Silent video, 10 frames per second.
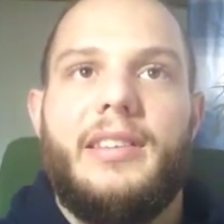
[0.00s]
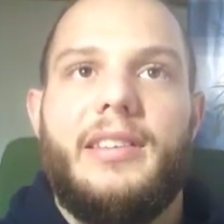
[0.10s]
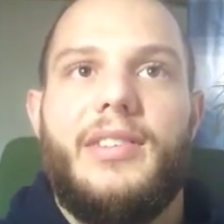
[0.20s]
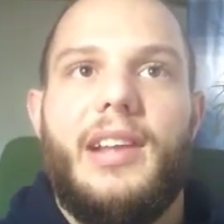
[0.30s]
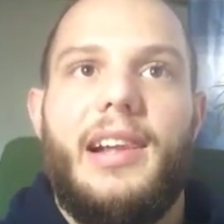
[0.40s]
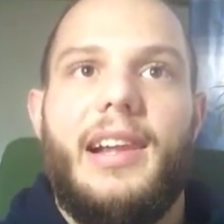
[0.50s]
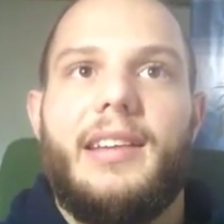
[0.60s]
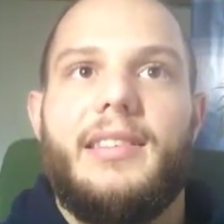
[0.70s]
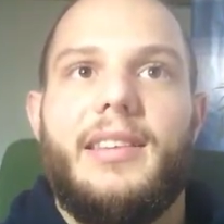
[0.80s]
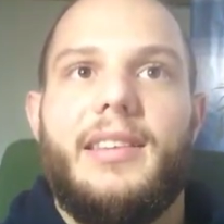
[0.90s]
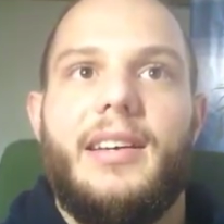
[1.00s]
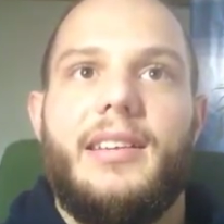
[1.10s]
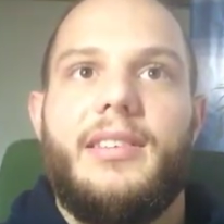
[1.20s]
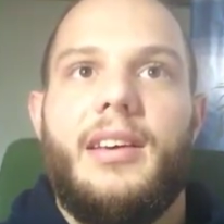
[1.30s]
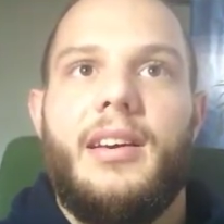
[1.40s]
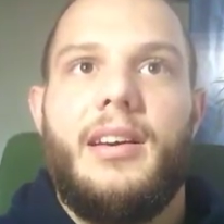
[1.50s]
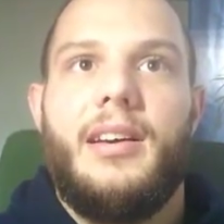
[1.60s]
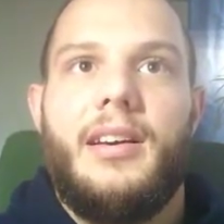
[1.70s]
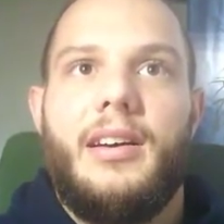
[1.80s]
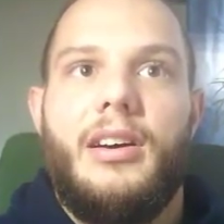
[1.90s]
the selected
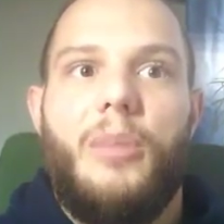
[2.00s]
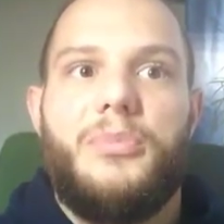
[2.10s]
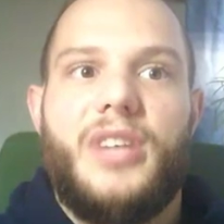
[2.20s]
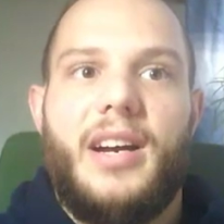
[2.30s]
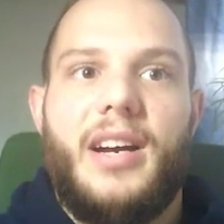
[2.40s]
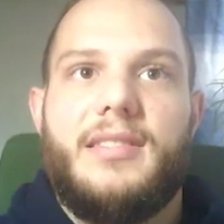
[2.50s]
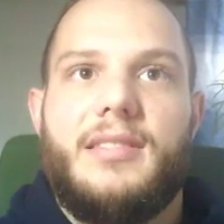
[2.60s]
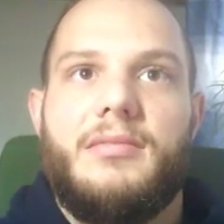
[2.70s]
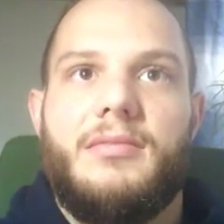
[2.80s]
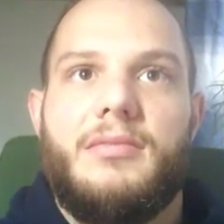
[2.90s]
objects.